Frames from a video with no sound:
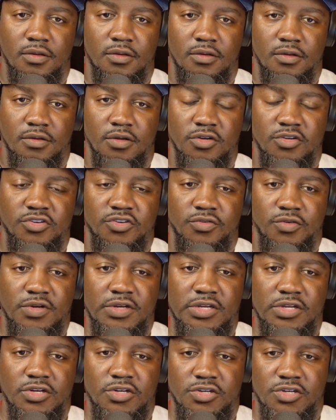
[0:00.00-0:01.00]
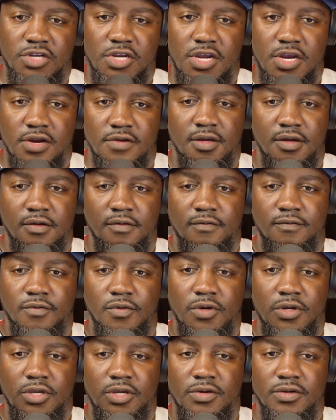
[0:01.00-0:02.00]
the screen share
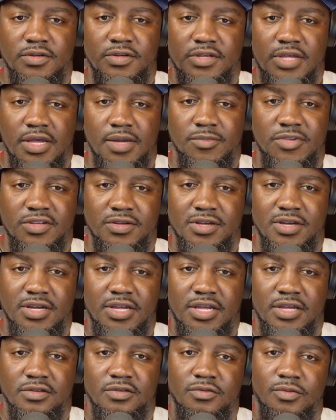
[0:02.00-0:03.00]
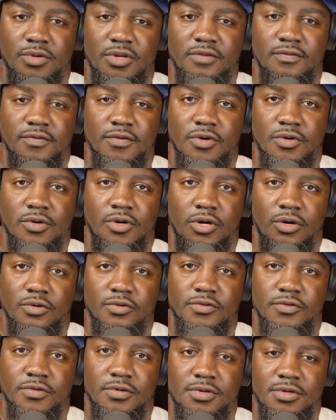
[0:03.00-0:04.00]
for your Samsung S twenty-four
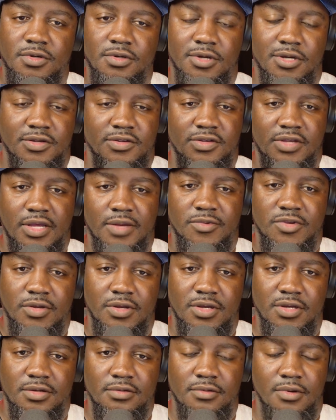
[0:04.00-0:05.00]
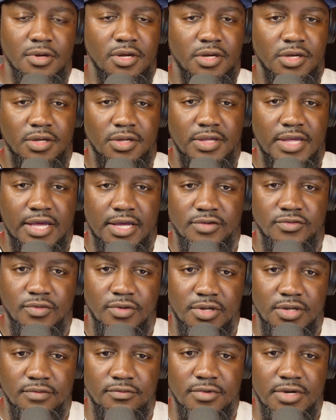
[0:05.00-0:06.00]
Ultra or Samsung or Android
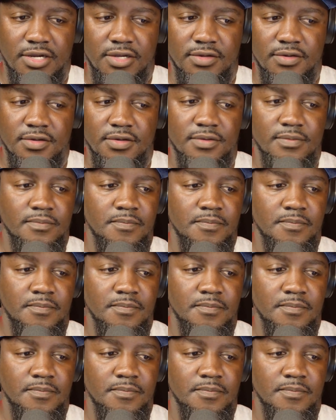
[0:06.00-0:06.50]
device.